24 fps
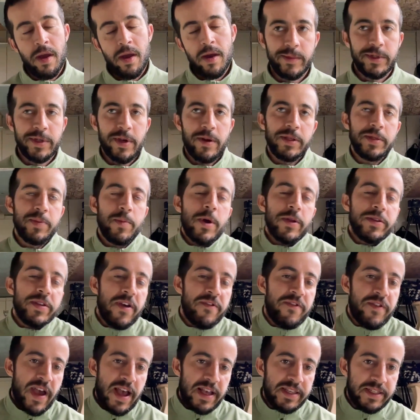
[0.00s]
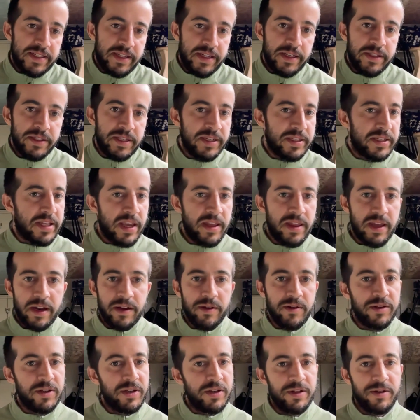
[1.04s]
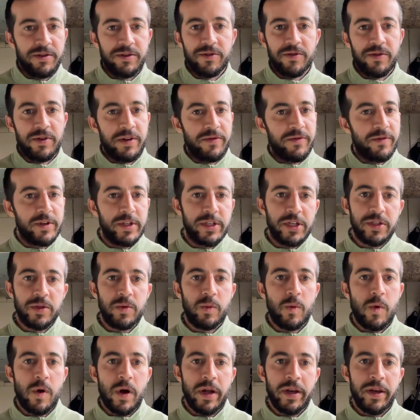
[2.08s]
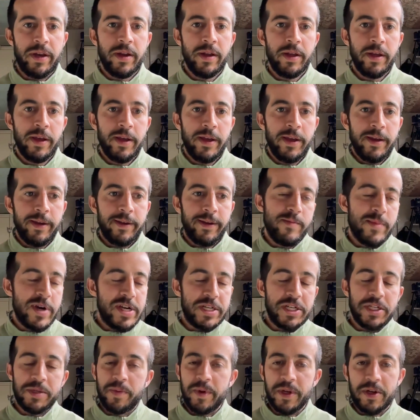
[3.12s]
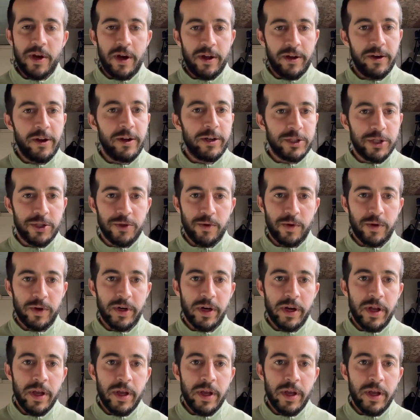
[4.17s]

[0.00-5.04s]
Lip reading: So it's multifaceted. To say that you're doing it for just one might just be cutting it short,